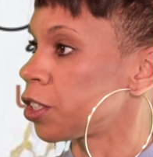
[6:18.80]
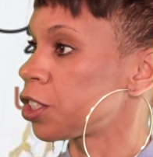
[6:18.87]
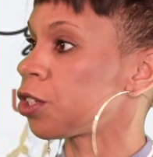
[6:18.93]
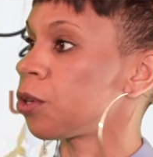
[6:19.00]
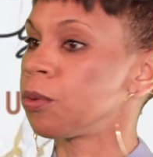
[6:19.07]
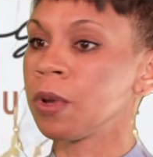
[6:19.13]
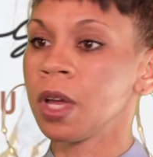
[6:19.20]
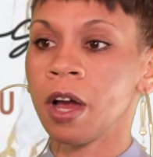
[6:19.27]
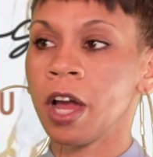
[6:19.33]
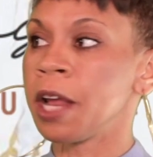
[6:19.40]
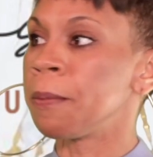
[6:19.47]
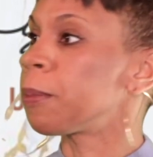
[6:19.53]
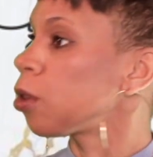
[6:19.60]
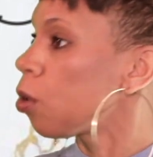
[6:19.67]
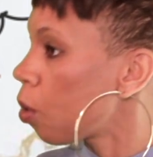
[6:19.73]
So
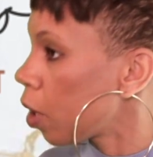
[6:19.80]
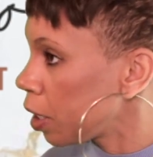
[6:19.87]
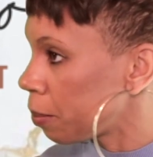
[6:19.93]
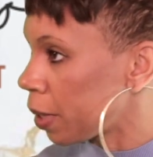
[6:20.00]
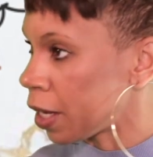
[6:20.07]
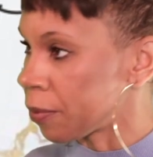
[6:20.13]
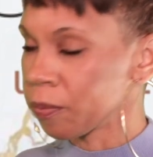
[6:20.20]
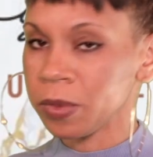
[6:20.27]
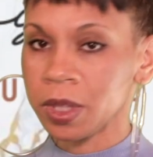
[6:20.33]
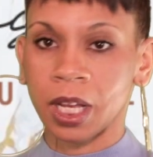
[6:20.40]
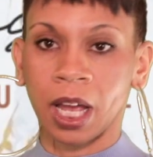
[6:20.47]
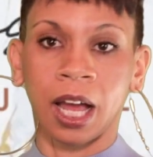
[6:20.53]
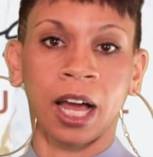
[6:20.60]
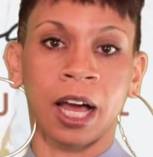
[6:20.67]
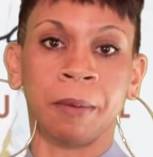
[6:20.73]
employment,
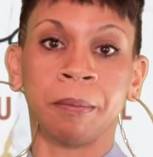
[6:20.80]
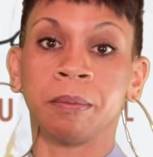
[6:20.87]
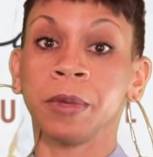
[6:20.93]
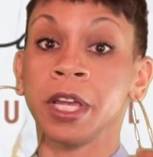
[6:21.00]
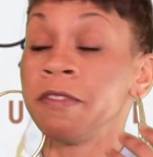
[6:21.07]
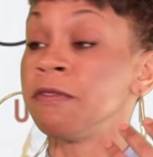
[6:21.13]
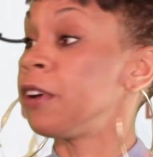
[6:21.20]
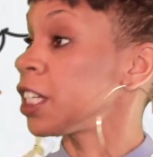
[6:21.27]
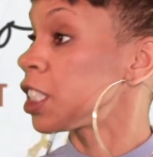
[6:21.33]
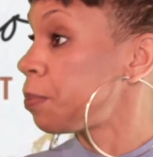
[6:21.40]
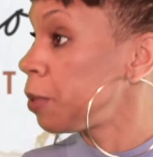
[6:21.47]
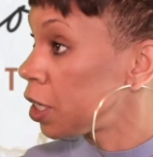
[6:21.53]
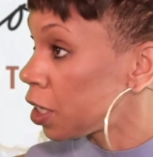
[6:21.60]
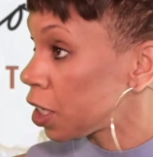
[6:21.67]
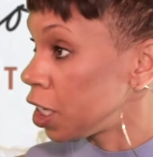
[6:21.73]

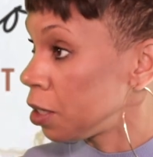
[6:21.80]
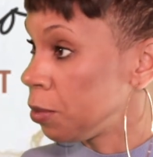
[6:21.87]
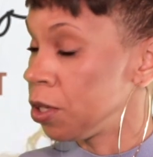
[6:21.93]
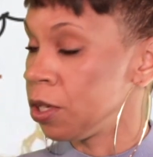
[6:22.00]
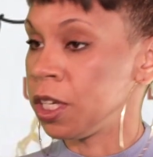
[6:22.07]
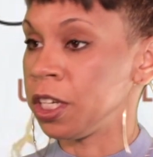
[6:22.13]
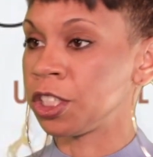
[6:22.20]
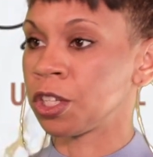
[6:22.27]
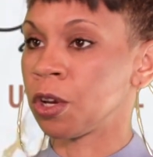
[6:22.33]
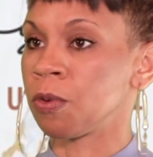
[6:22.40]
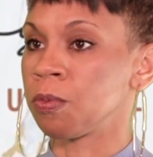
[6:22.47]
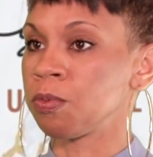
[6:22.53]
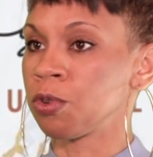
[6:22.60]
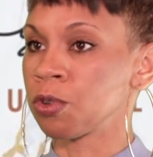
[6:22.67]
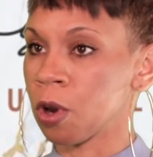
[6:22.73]
investment in a community. So
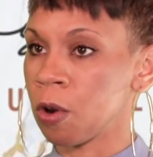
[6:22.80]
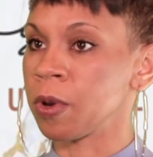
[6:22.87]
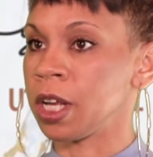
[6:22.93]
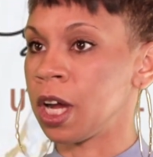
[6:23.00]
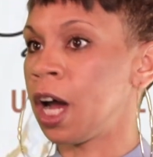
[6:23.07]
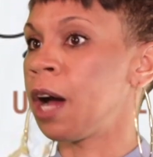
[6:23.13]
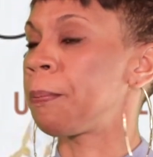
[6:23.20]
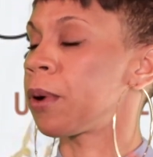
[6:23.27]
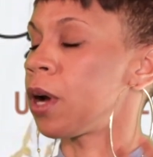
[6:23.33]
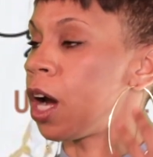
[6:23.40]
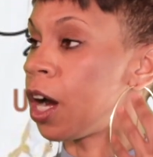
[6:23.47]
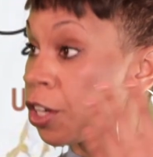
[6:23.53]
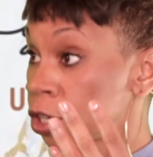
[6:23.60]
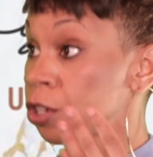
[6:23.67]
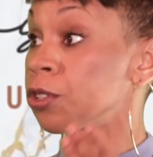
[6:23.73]
growing up
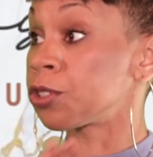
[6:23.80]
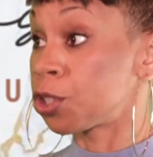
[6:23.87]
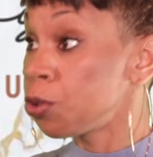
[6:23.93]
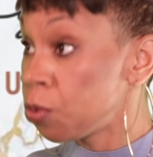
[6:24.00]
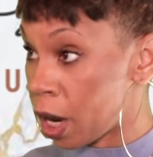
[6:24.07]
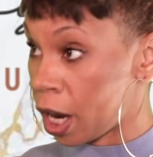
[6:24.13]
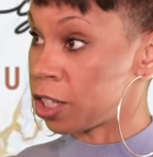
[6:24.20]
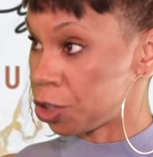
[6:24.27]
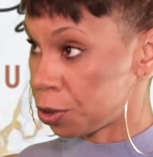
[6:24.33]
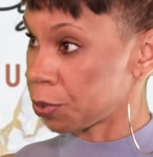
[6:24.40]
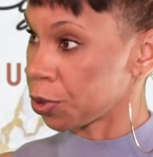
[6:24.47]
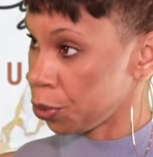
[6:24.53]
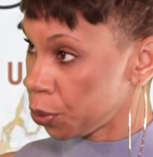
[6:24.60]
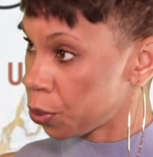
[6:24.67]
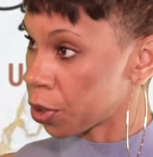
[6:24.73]
under two
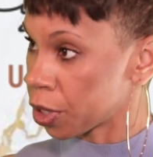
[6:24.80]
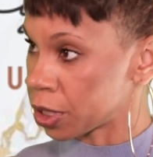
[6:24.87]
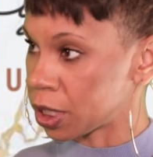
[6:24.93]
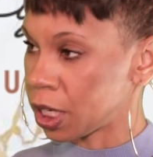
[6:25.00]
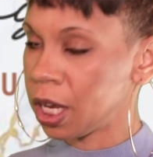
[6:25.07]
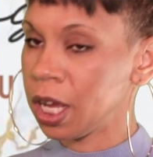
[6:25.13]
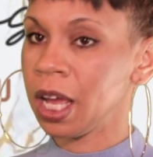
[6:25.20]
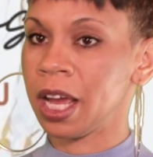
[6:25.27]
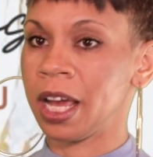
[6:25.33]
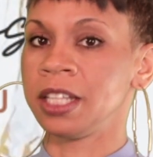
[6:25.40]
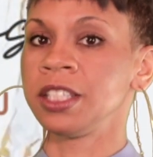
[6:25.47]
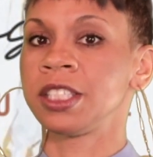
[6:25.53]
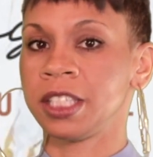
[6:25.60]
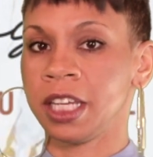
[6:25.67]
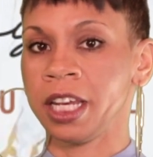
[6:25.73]
entrepreneurs
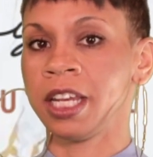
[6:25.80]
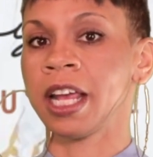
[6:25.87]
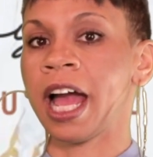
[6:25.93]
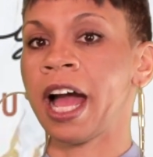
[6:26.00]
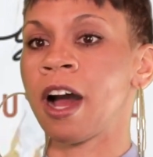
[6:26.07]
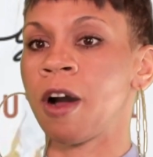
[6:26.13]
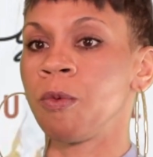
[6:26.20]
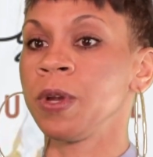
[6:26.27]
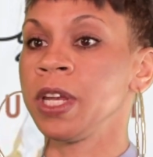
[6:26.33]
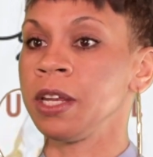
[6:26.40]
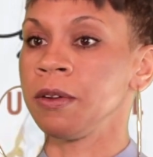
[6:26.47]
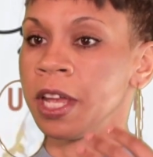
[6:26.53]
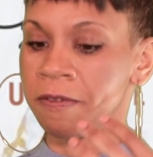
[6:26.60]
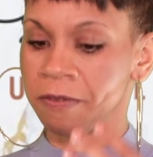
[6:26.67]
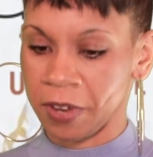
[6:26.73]
and seeing how we
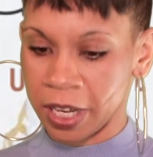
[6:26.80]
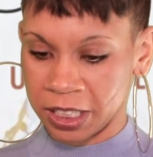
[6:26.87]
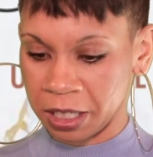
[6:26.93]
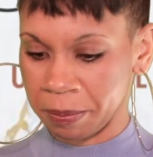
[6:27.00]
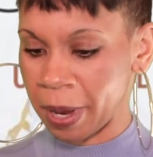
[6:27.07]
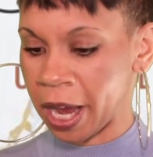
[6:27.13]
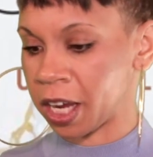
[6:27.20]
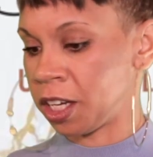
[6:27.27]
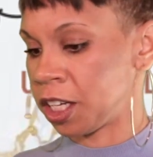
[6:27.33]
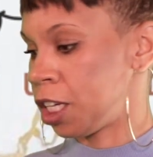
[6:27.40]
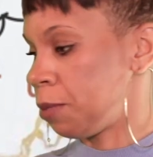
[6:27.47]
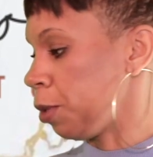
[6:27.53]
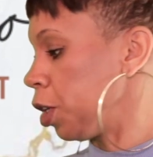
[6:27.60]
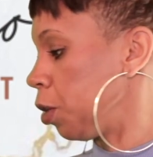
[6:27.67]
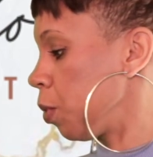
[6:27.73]
invested back in the
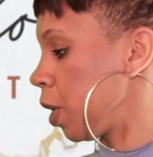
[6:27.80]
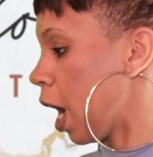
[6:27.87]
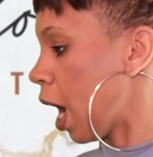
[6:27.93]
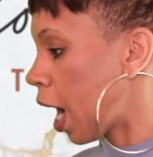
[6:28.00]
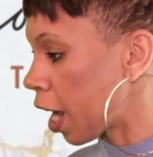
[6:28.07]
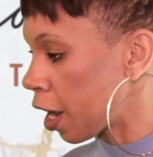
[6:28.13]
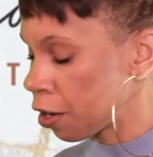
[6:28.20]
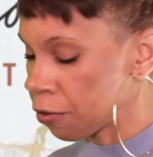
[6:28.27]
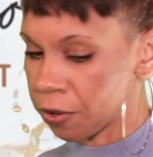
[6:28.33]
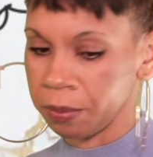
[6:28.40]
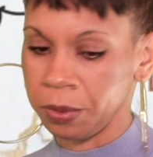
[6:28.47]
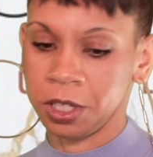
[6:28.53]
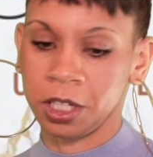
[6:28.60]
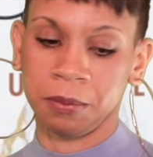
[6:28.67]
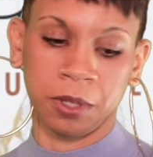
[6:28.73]
community, we hired from
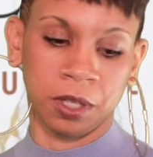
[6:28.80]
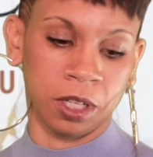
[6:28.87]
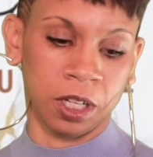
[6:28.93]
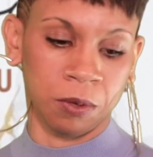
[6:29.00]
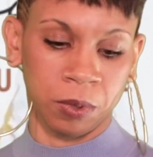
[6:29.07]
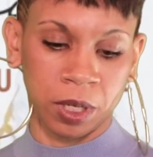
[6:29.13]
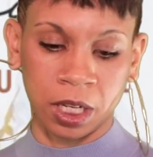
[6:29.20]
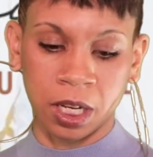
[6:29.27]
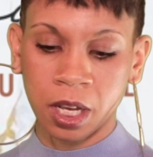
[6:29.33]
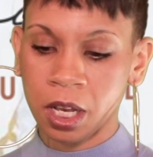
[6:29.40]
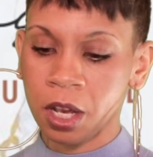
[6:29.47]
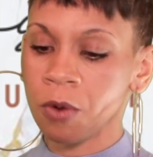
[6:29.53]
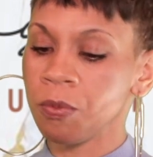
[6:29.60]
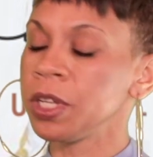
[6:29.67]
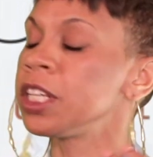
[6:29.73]
the community, we
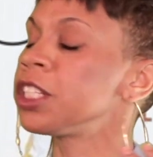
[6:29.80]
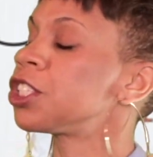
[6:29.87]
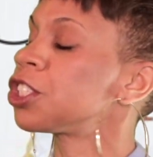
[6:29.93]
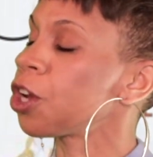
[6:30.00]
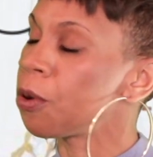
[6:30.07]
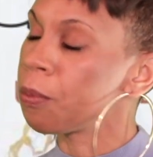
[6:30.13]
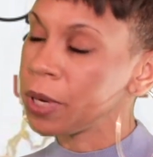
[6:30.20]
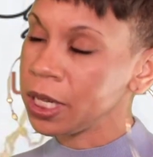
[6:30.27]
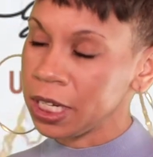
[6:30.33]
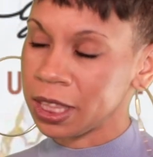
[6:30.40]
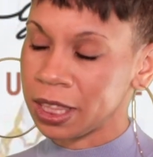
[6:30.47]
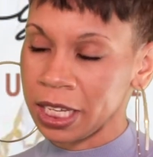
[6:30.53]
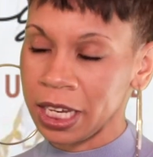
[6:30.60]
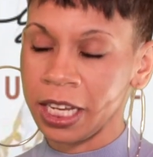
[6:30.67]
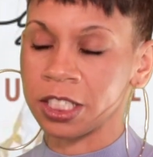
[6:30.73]
did so many
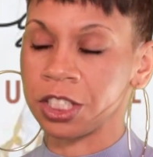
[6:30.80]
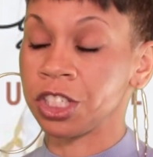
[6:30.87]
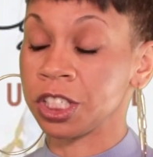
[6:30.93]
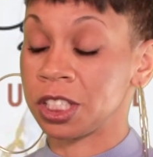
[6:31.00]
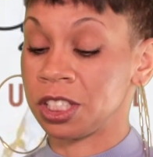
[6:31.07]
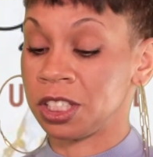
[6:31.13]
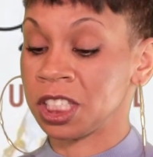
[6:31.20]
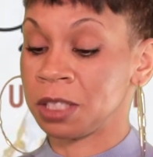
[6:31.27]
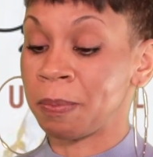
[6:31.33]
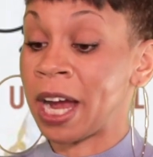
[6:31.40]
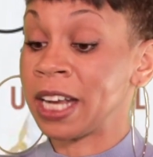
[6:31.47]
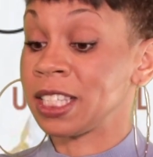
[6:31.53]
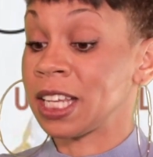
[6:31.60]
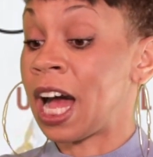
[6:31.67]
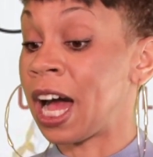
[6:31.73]
things. Just my
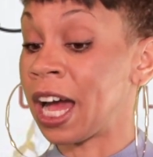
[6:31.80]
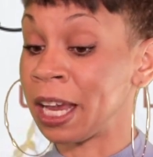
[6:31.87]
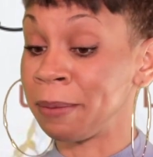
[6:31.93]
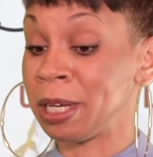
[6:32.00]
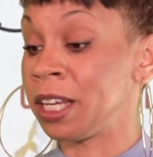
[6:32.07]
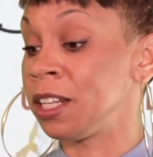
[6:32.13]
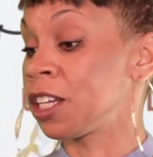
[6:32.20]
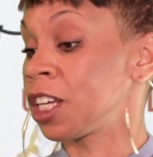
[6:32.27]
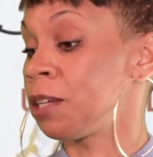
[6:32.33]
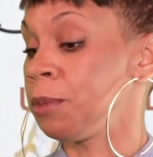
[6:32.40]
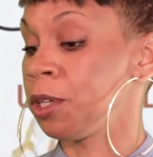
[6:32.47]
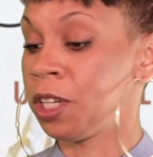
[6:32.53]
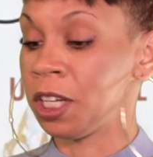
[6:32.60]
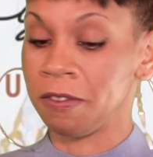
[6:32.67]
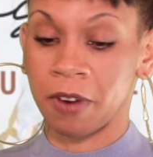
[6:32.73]
time in the
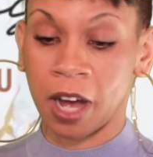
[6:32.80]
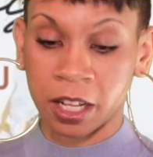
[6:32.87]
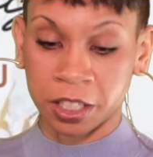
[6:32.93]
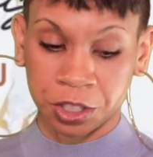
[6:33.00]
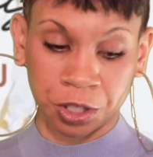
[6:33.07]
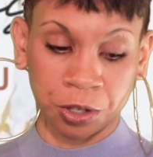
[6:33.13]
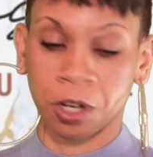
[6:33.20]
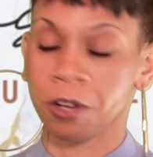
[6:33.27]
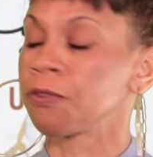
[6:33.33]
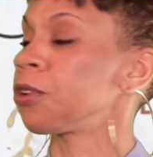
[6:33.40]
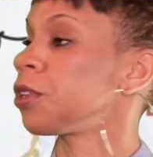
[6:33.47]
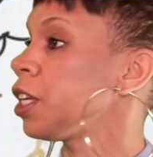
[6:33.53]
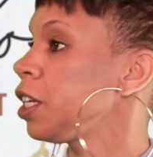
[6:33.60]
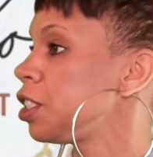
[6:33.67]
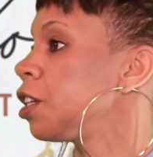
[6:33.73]
community, volunteering for
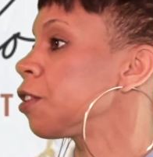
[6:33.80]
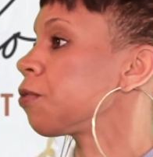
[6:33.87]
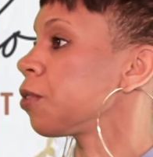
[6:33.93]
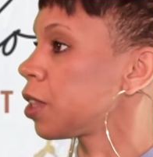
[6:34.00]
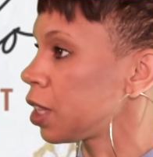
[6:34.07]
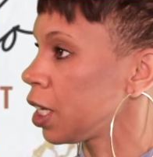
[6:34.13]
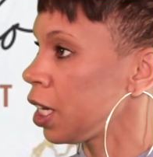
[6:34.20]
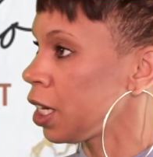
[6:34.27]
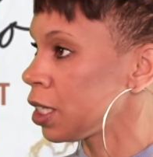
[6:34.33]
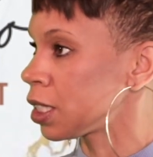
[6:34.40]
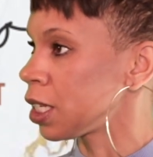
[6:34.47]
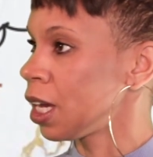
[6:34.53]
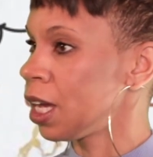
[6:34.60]
these different things